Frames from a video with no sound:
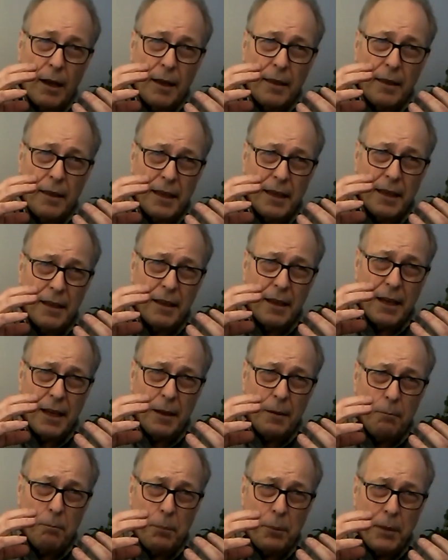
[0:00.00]

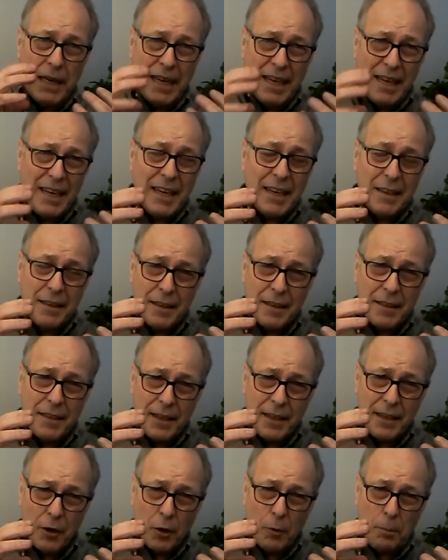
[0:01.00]
in beginning of the
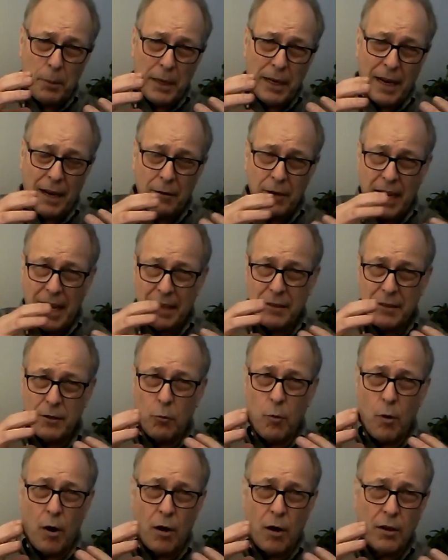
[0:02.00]
therapy, I had to
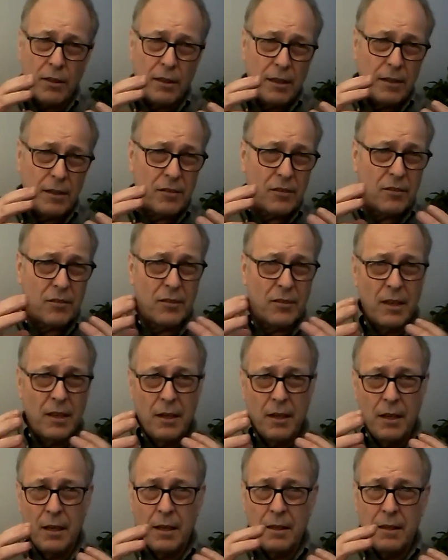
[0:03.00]
walk this
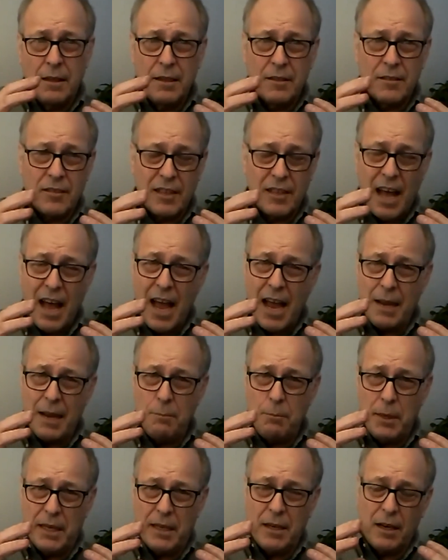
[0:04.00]
line,
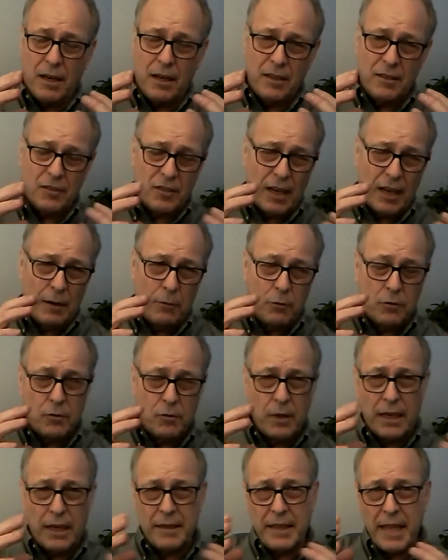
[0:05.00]
because I was
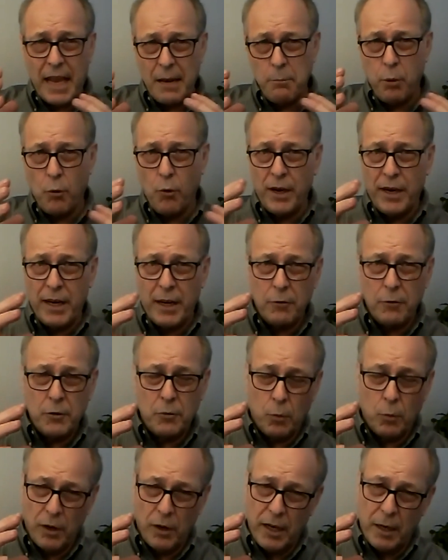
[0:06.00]
at that point I was
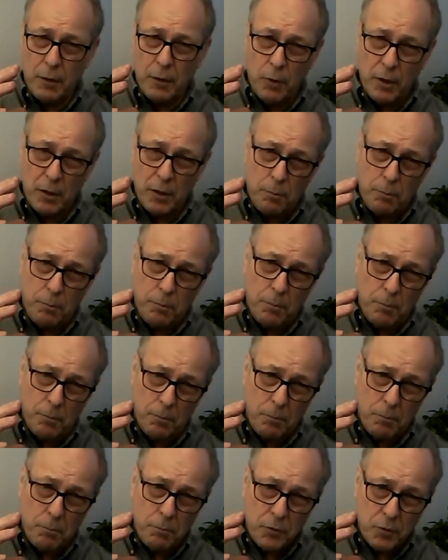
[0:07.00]
working with
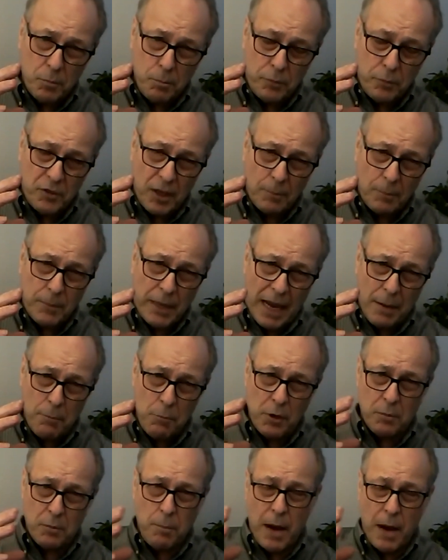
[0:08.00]
sometime
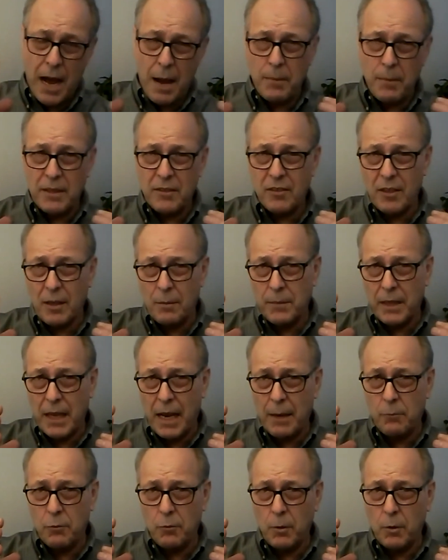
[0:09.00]
with mom and
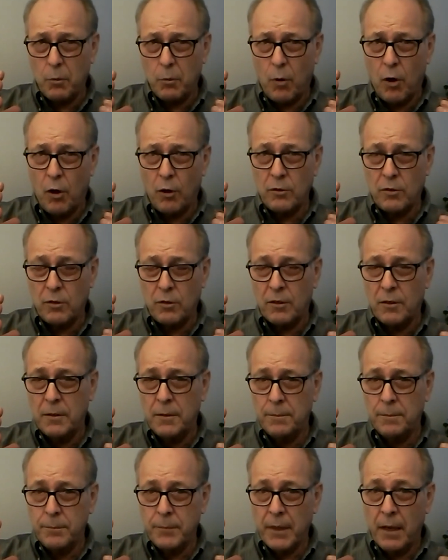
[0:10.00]
sometimes with Walter,
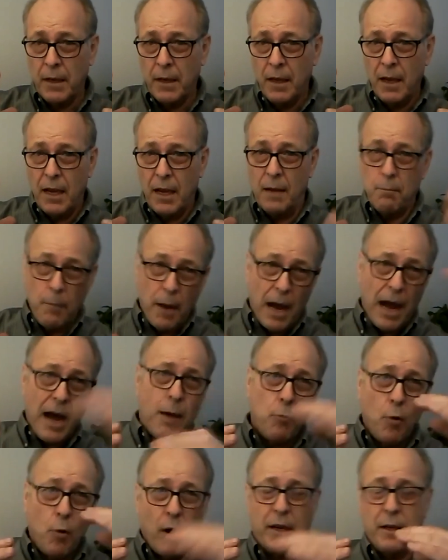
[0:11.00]
and
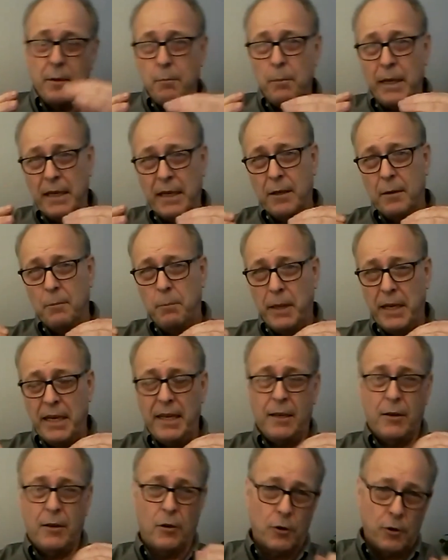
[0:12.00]
mom wanted me to
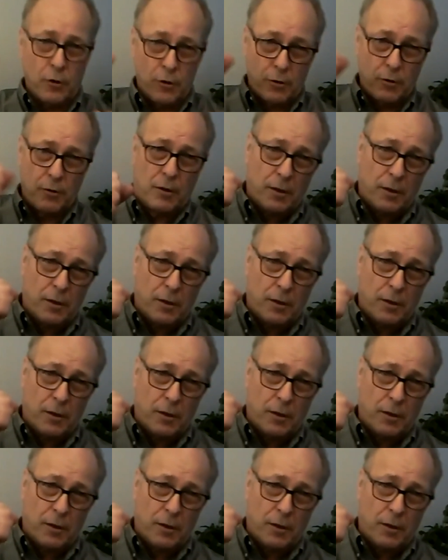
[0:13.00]
be her,